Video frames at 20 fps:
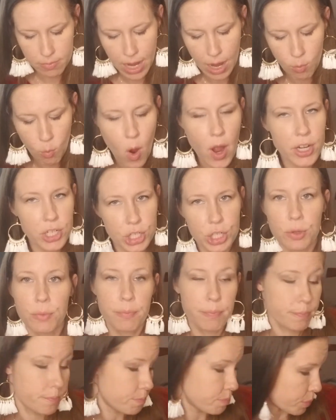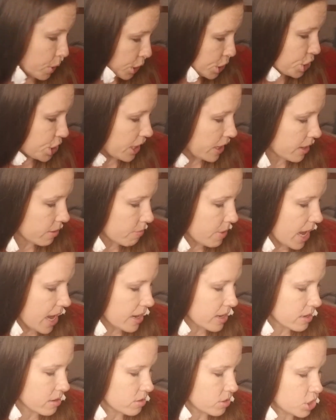I want to push him
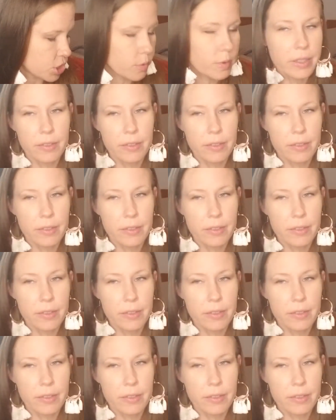and do